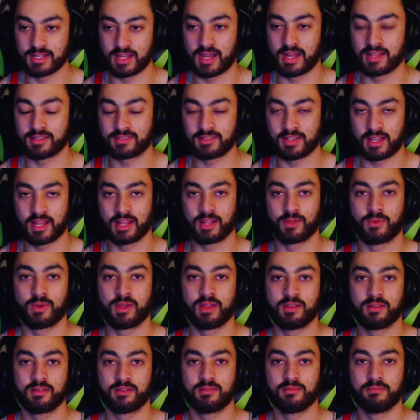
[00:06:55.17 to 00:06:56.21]

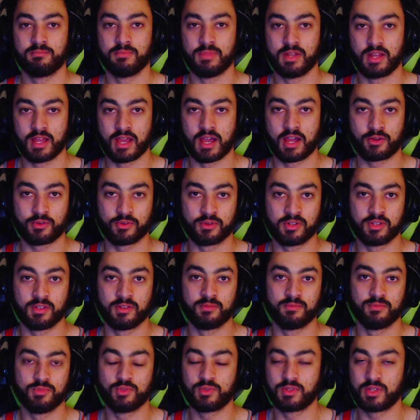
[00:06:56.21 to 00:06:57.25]
tolerate mediocrity.
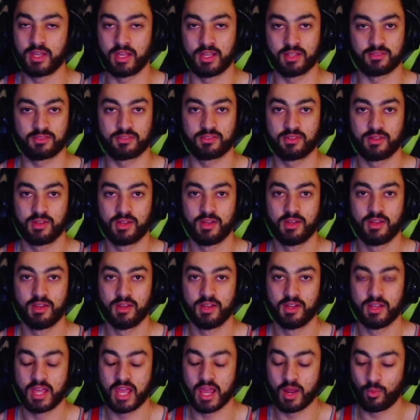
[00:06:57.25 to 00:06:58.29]
You can't.
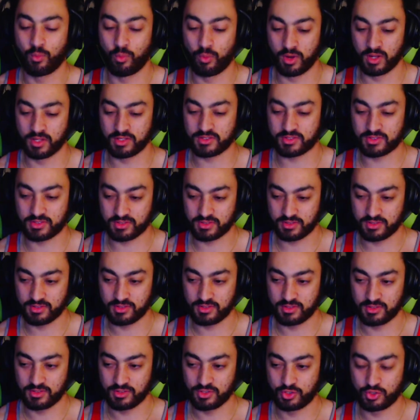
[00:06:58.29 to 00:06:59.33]
And once
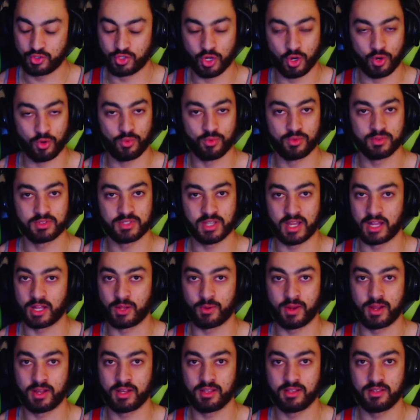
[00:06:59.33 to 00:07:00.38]
you don't
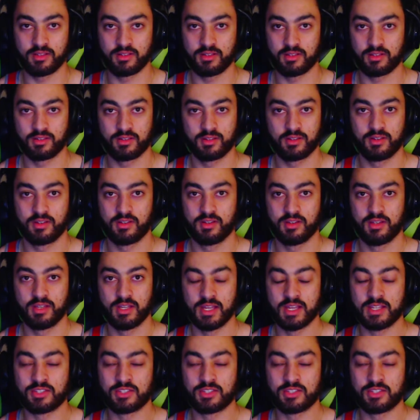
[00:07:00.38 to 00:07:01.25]
tolerate it, it's